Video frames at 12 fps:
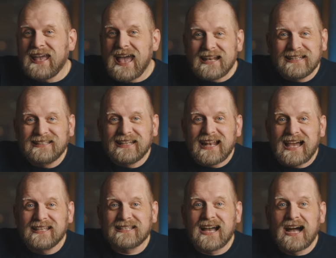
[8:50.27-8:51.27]
LED
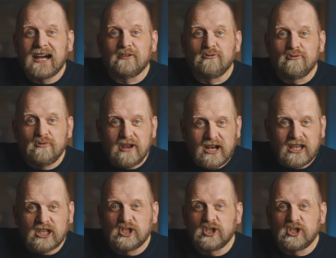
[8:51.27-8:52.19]
lights are really